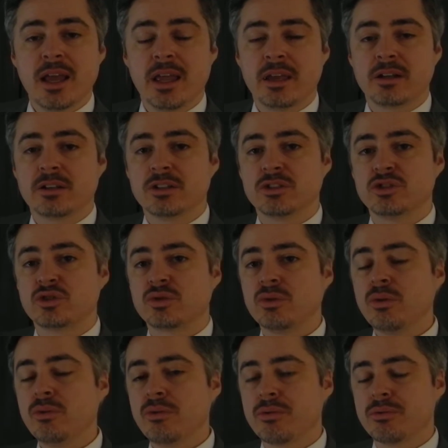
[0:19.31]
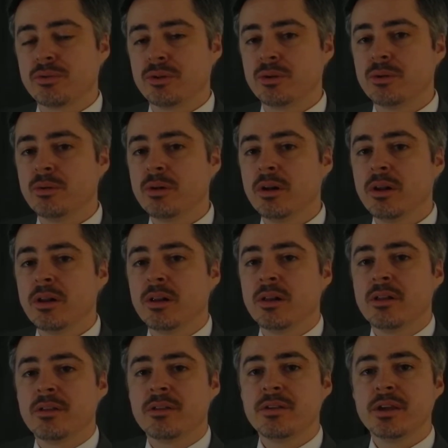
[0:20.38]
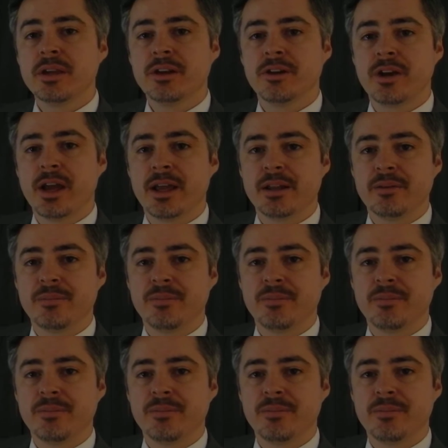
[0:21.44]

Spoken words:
and controlled through the Internet.